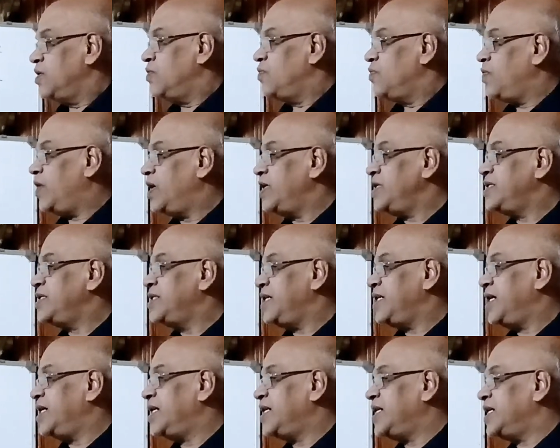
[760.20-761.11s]
What is
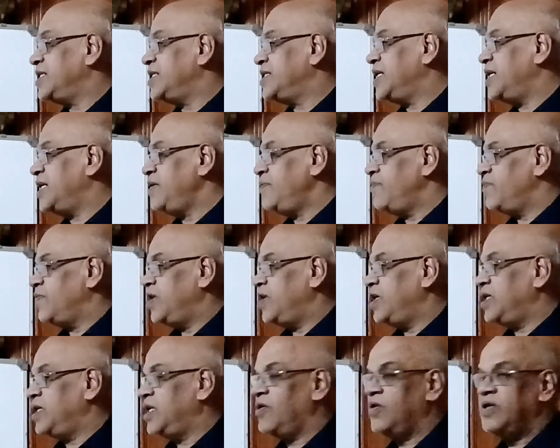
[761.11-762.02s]
dehydration?
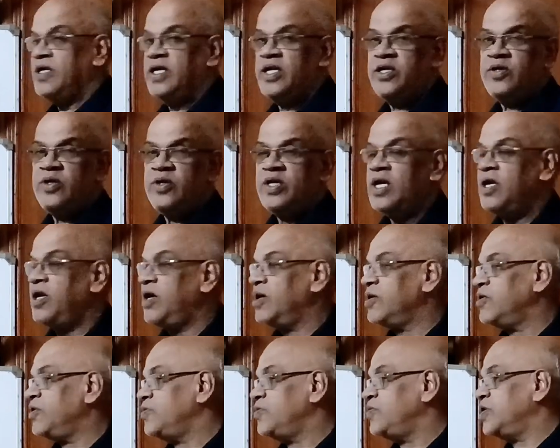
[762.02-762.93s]
In our day-to-day
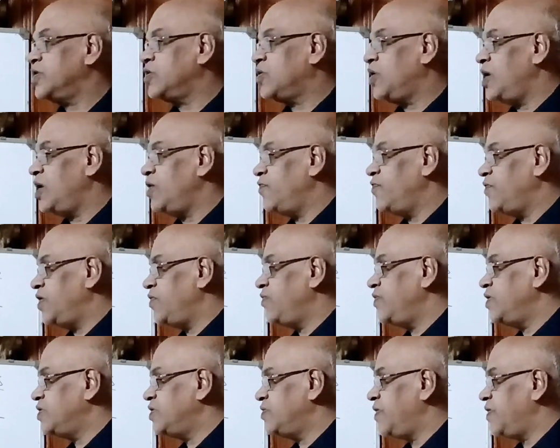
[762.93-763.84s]
language we call, when we
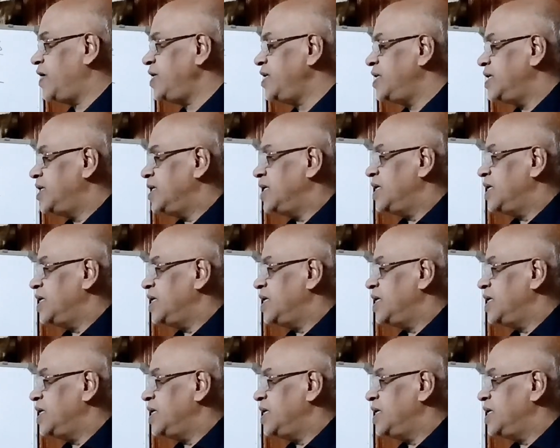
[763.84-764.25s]
sweat,